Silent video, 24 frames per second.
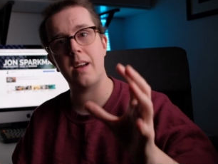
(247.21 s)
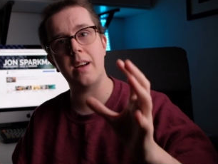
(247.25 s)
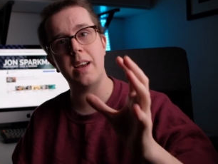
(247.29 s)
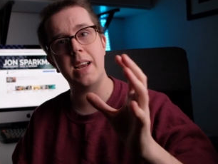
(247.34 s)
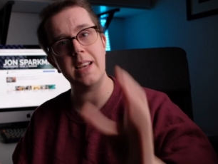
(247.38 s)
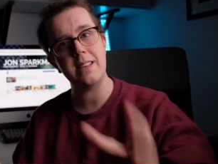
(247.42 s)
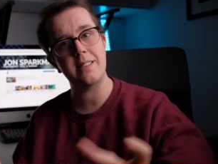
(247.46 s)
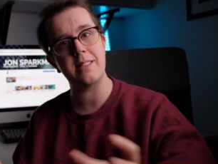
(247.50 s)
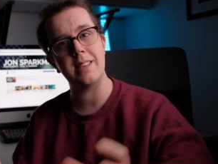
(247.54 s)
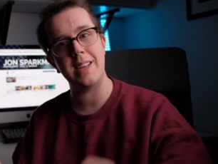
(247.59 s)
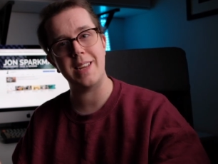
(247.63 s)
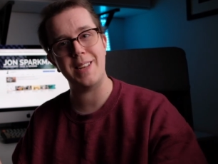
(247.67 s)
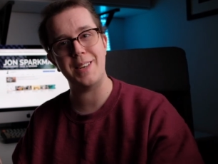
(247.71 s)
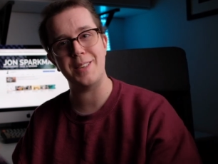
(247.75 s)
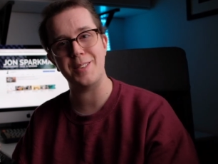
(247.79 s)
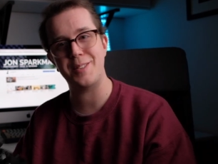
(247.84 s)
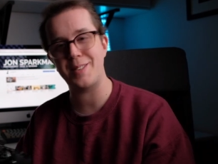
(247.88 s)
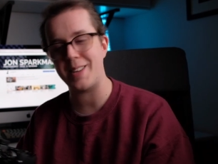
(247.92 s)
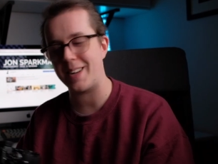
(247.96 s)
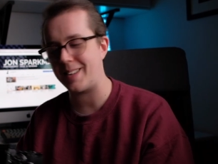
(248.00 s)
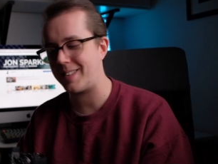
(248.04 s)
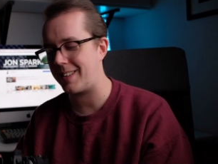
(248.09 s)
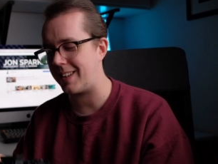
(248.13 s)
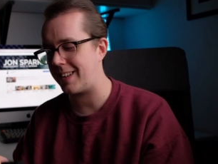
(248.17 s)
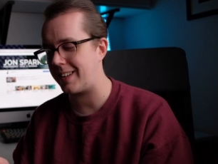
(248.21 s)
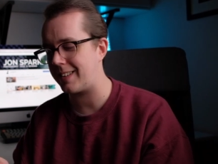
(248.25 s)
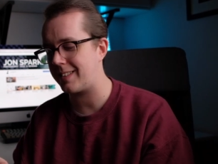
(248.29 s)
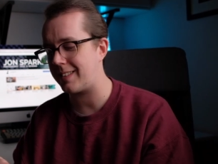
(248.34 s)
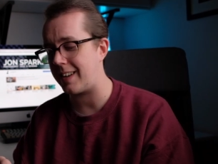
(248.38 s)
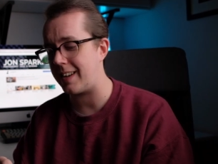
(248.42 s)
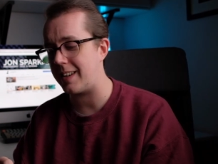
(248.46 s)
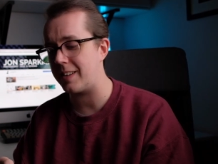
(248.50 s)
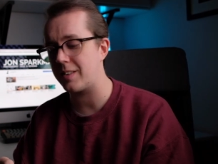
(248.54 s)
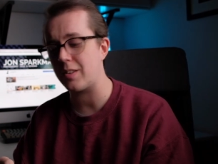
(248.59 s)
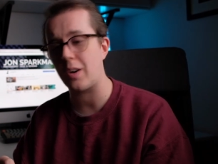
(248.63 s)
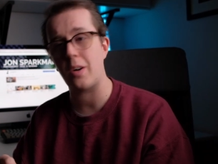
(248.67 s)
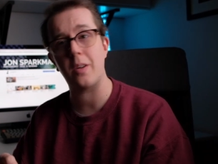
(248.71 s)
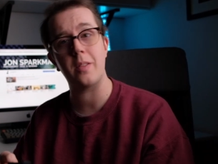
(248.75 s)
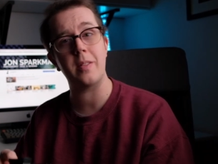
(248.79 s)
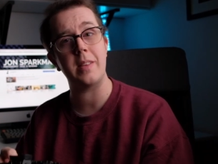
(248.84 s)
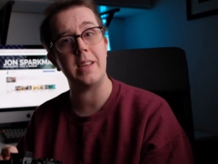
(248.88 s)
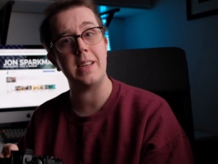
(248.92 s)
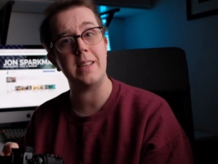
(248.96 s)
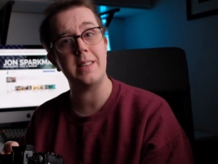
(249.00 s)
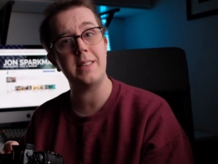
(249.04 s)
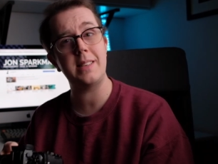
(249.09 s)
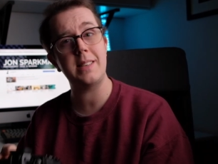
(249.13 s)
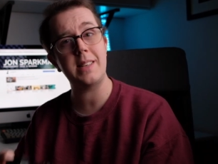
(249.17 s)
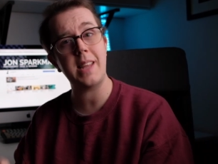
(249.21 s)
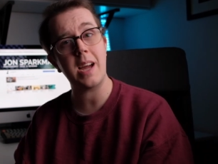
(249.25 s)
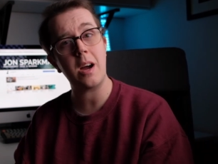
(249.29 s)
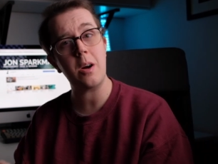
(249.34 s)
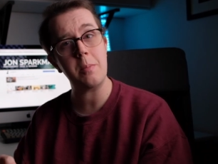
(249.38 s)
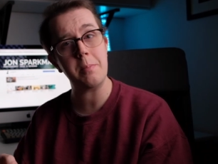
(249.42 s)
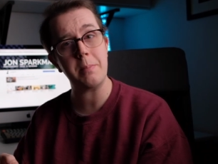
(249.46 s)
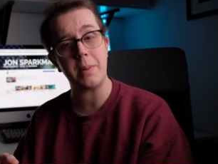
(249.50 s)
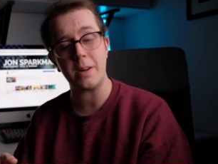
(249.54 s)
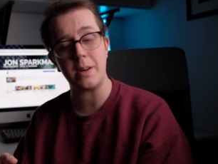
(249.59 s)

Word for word: isn't in the settings is on the down